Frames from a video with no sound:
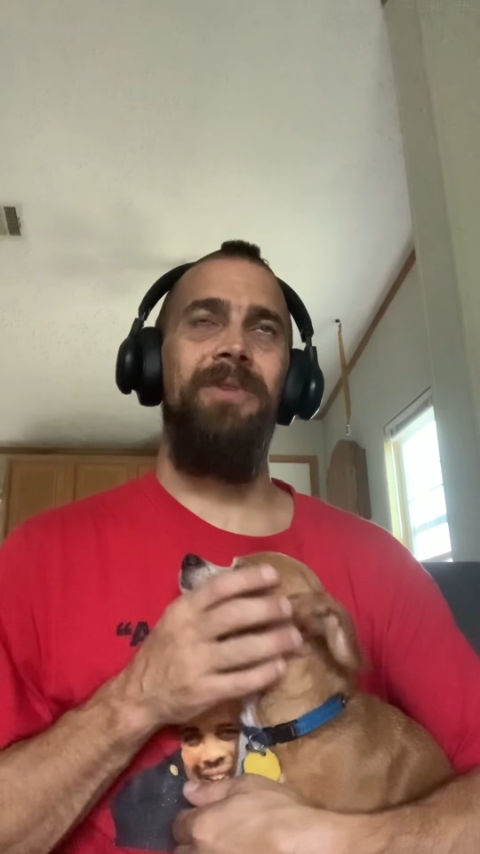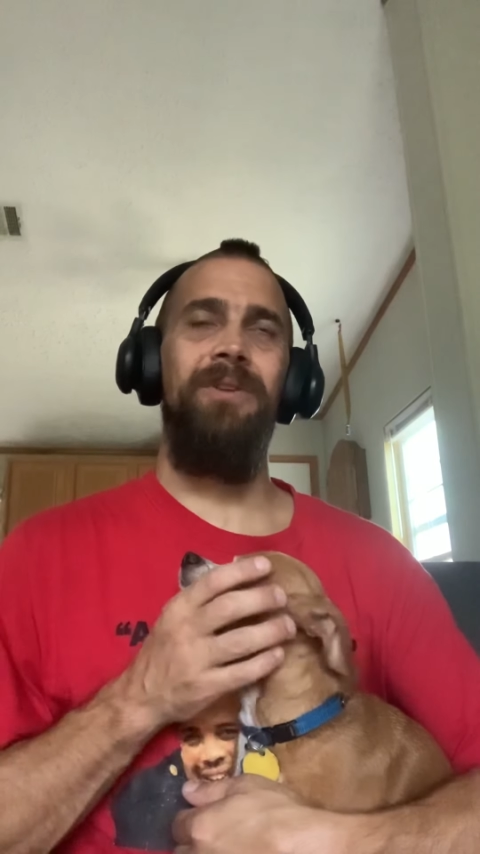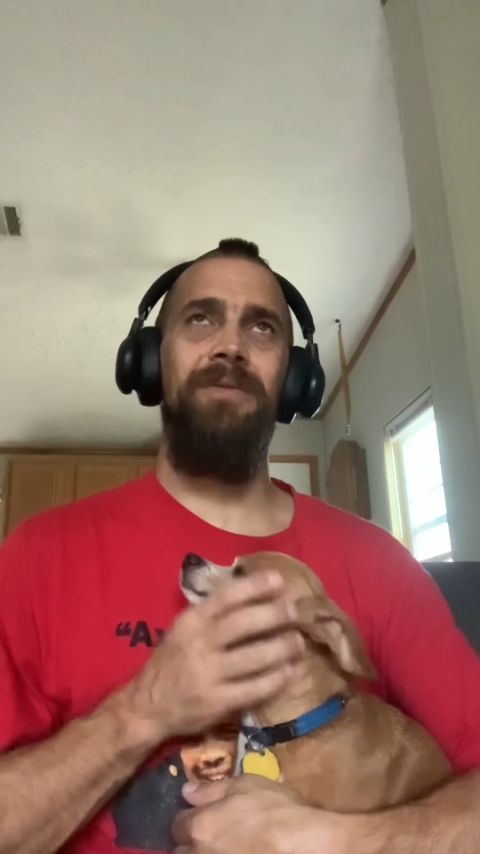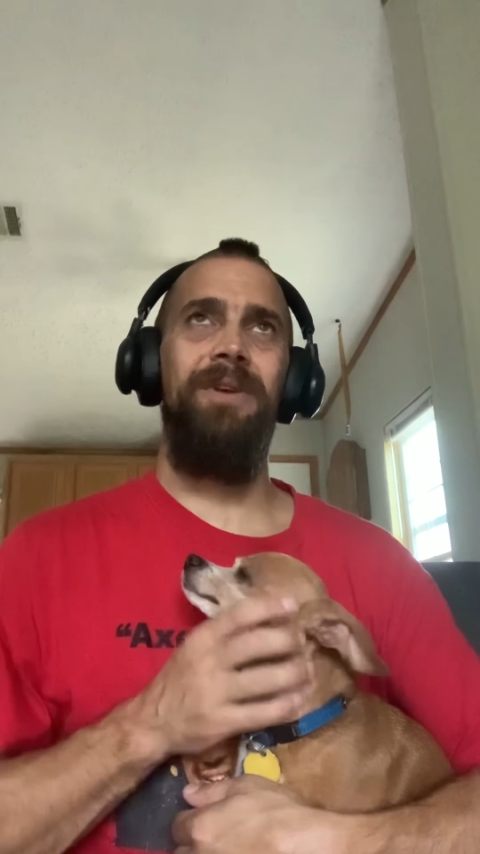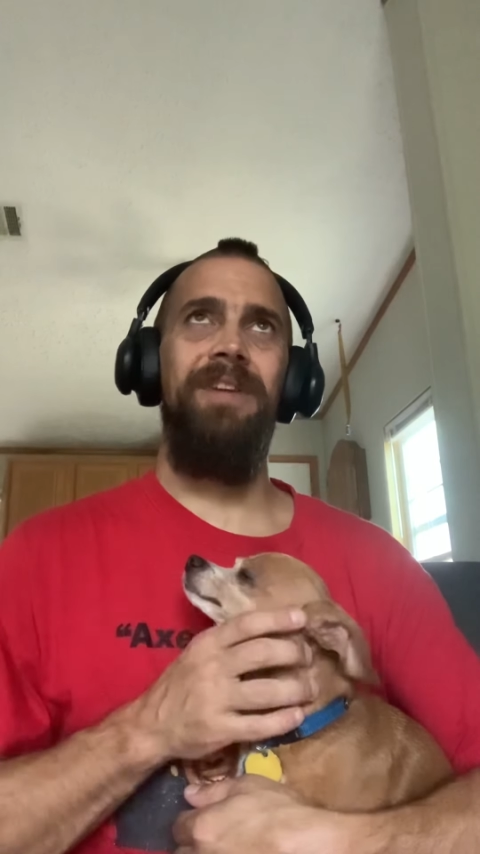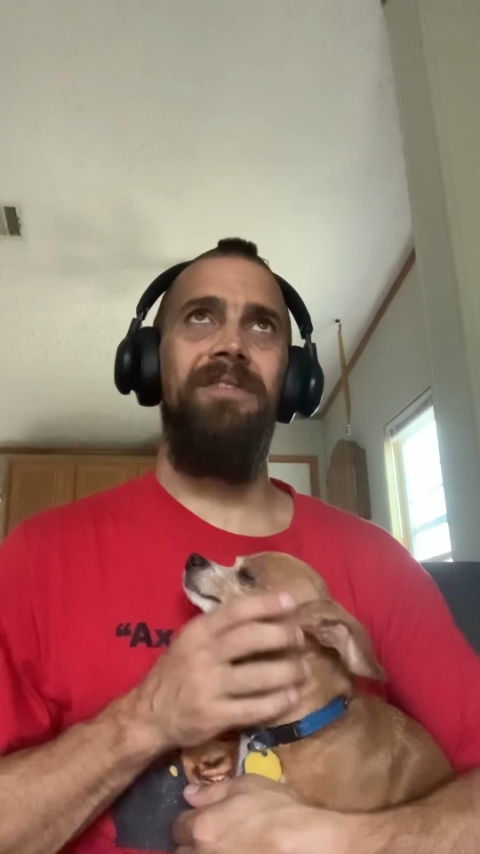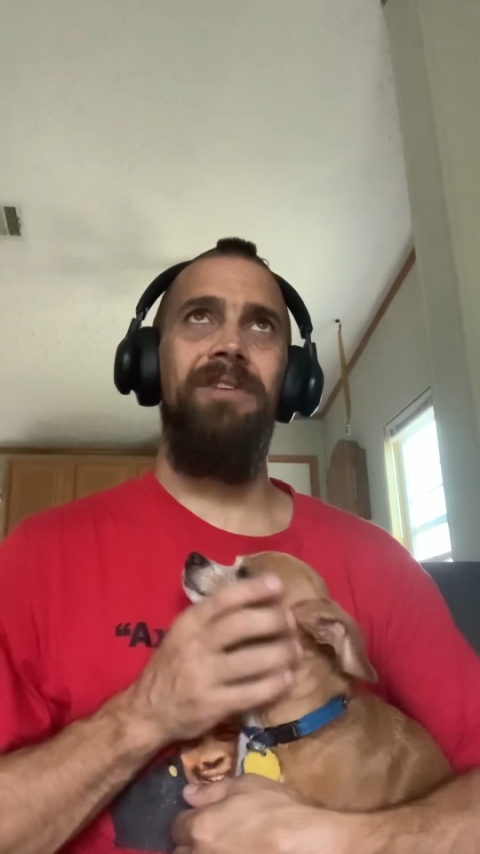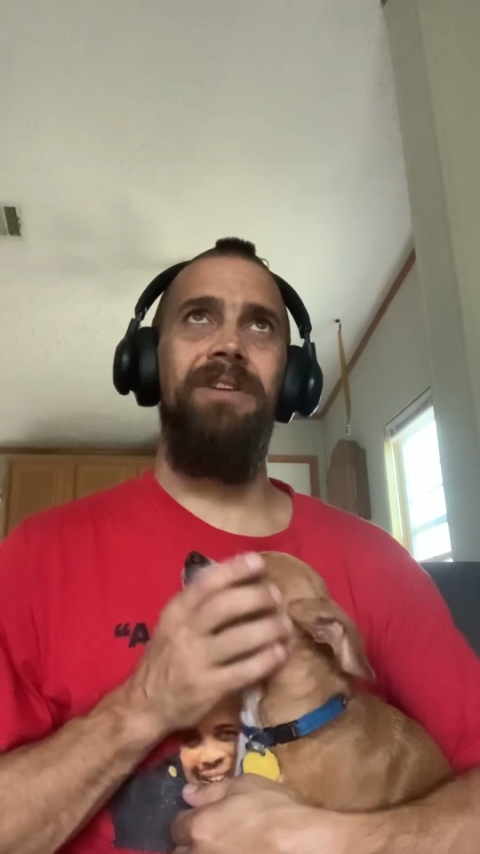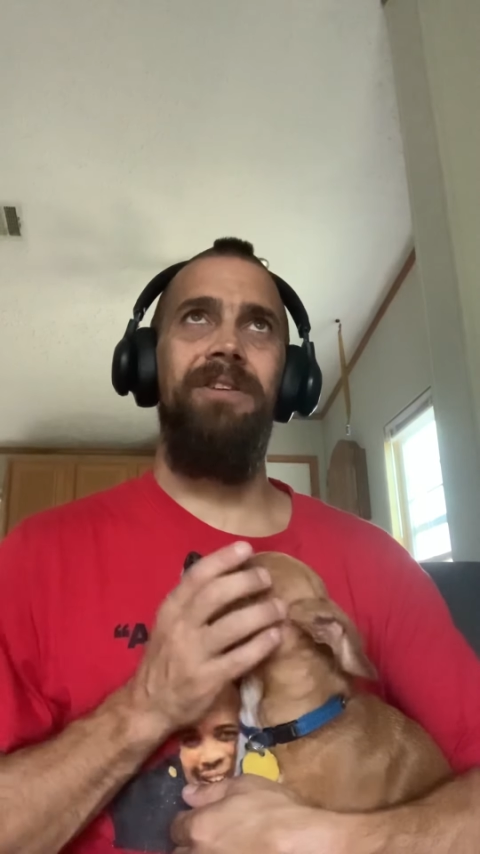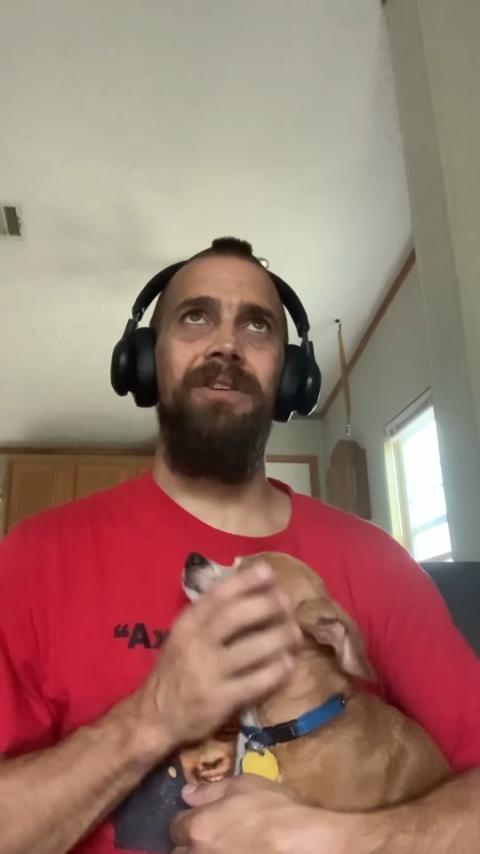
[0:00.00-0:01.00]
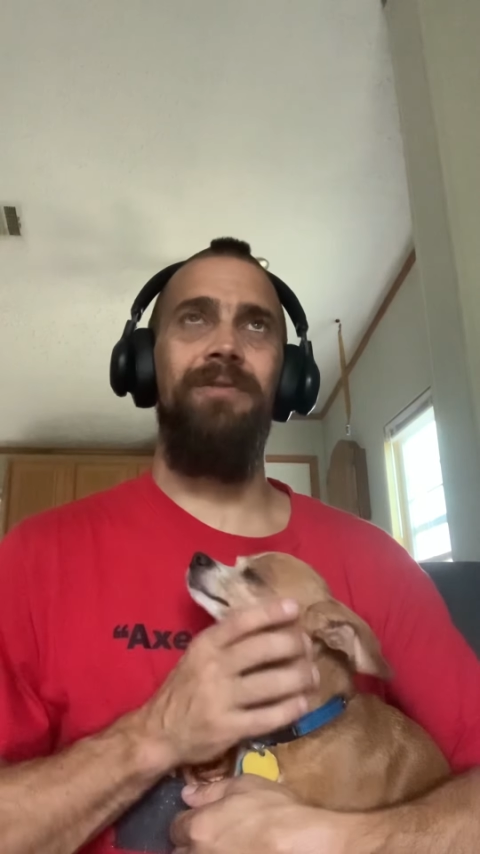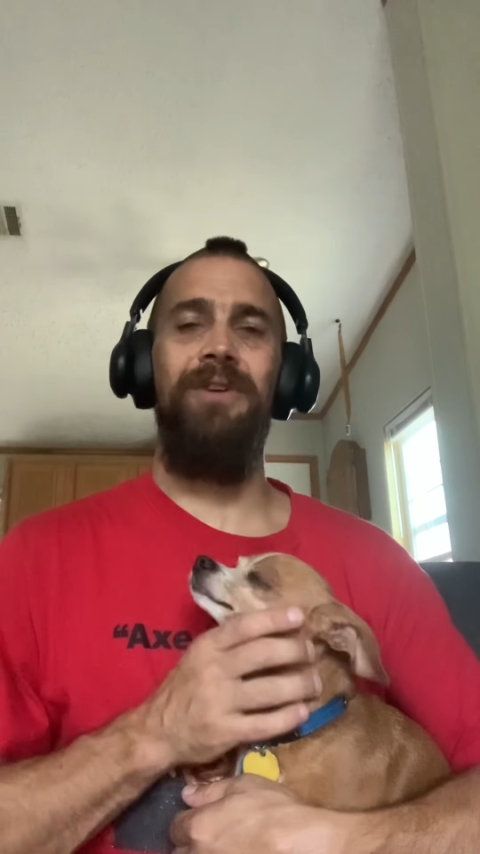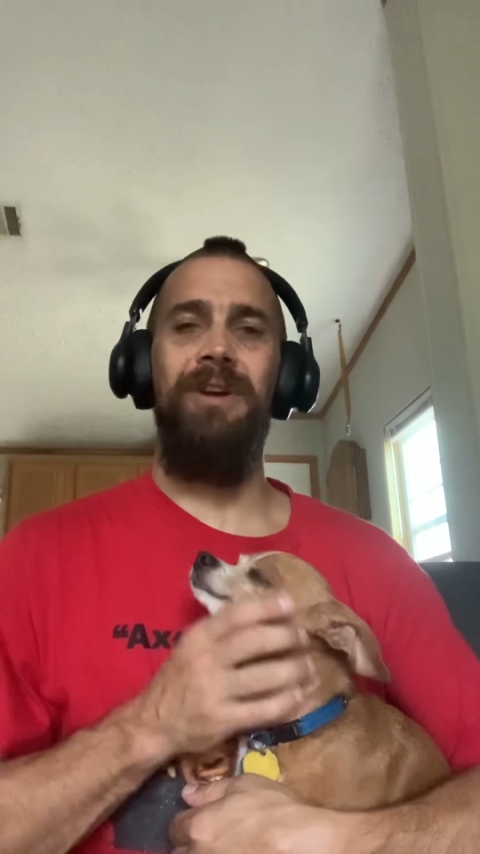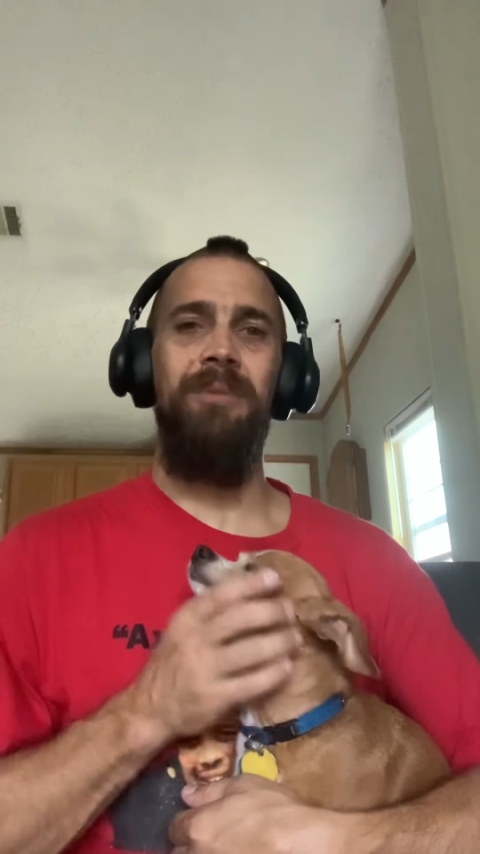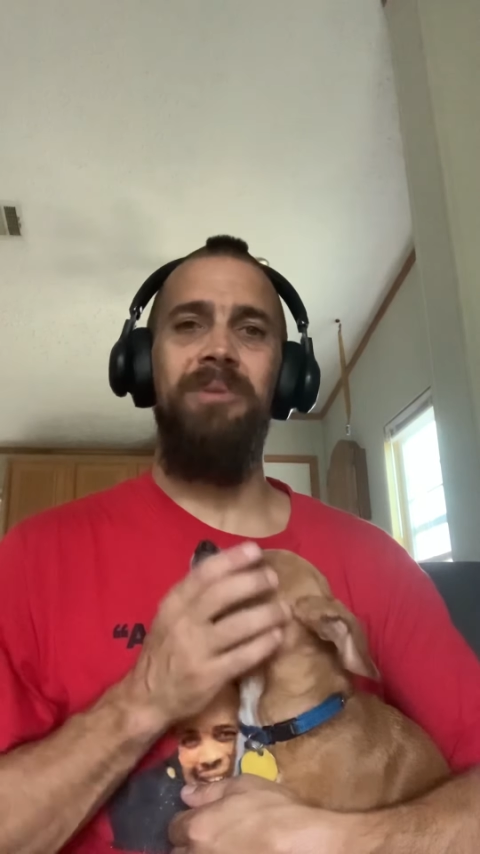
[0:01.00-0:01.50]
You're, David, you're a
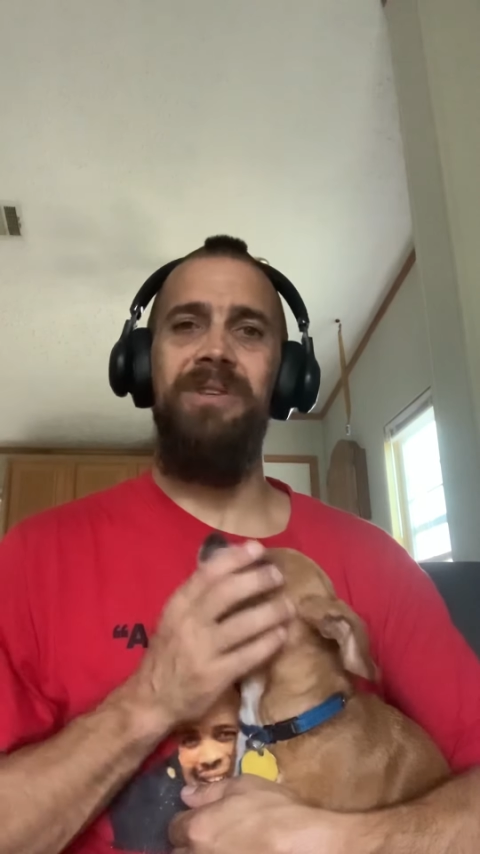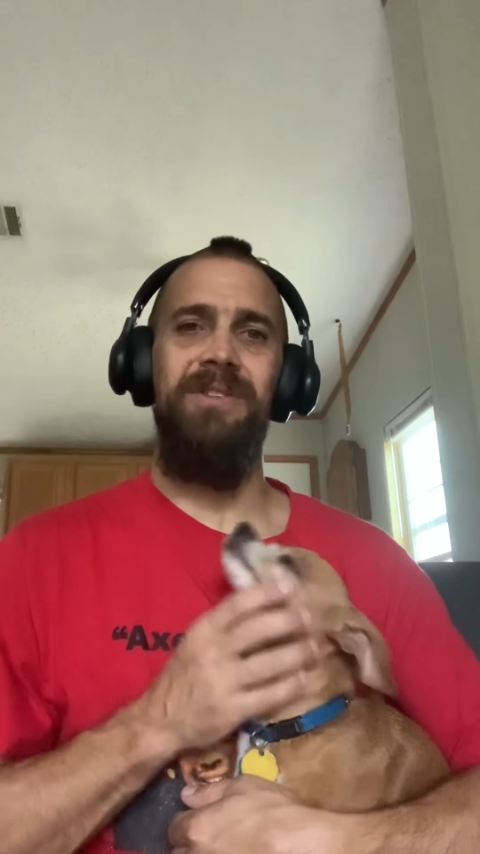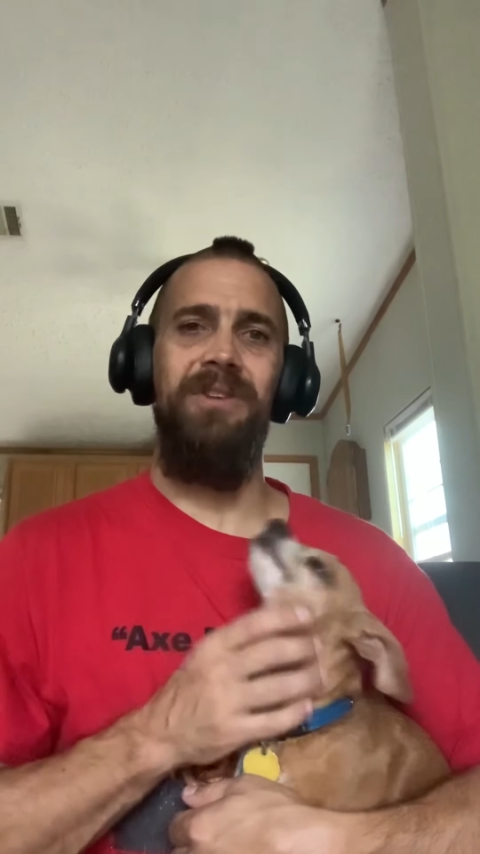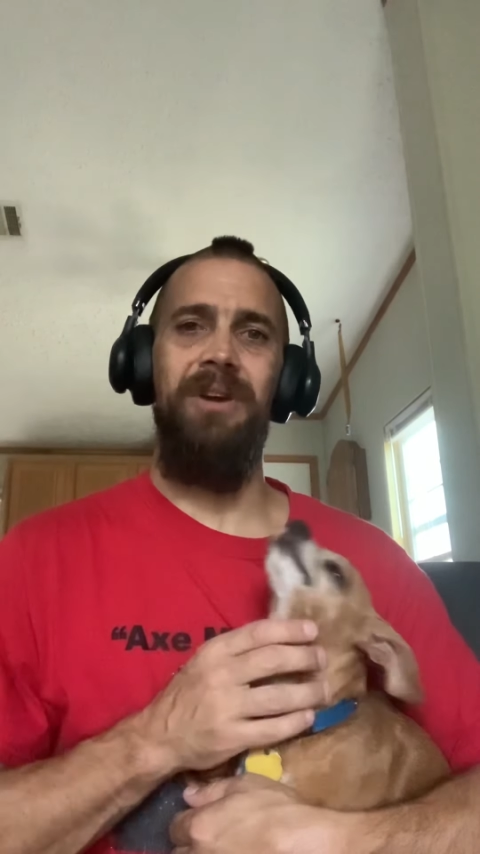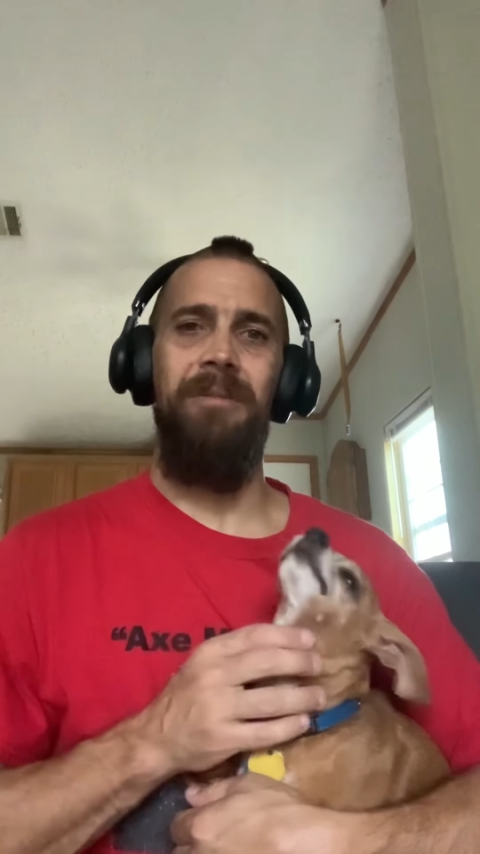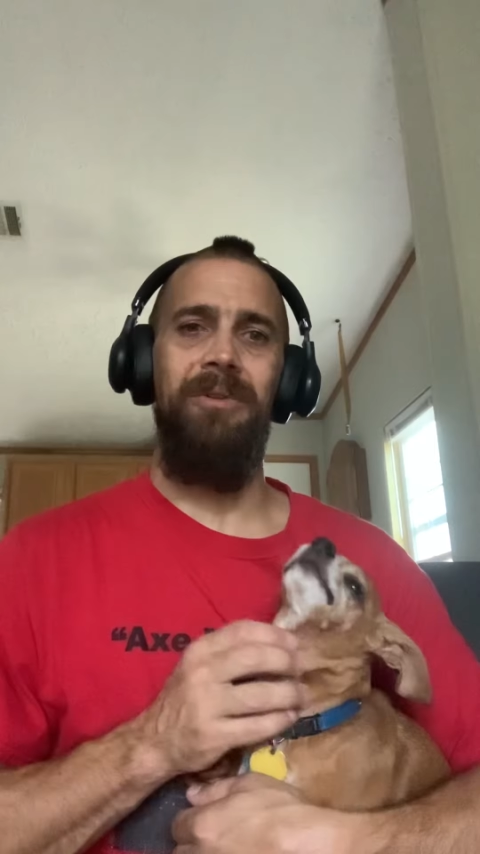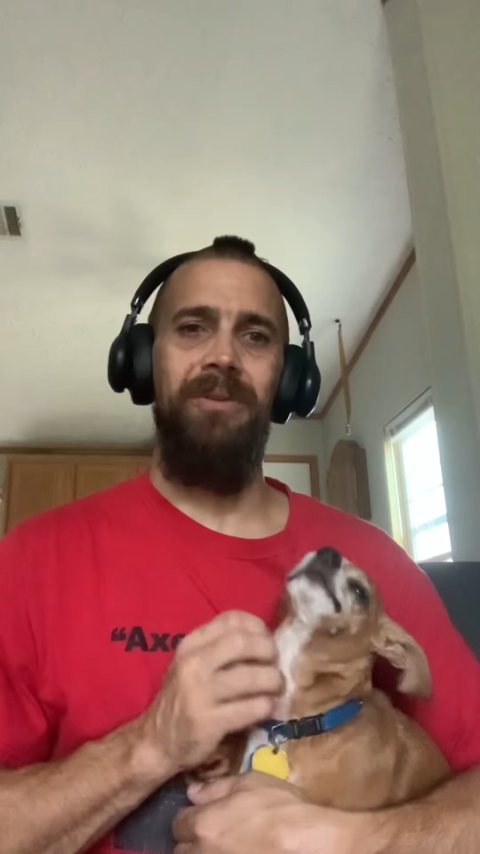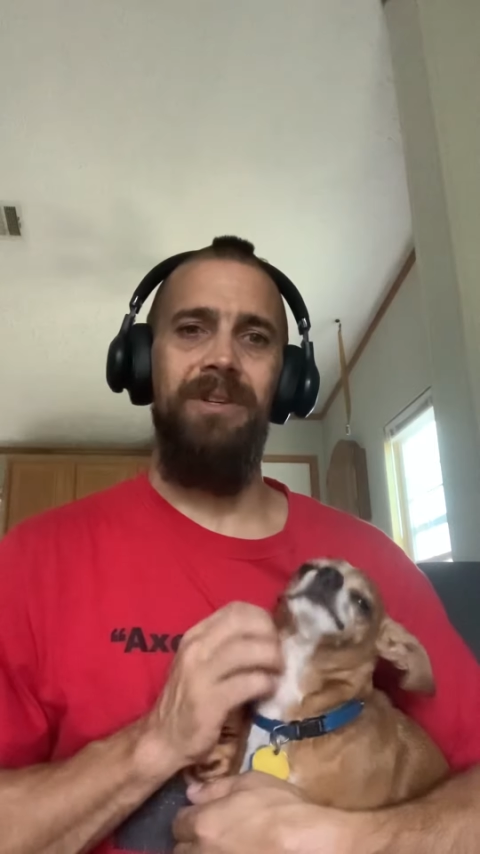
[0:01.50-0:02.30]
fucking piece of scum, dude.